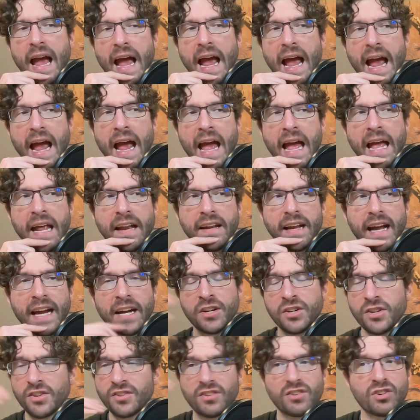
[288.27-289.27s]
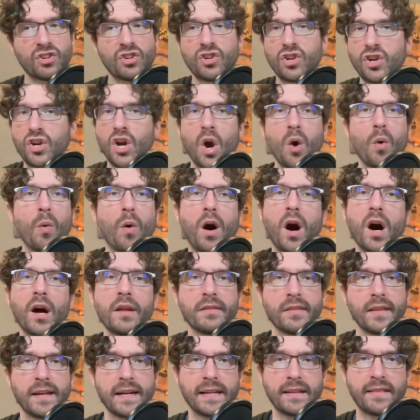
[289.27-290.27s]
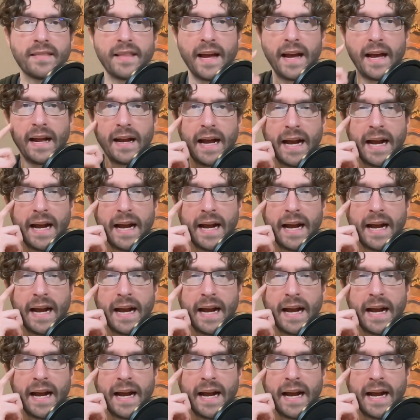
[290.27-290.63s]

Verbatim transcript: And I could just go on like that.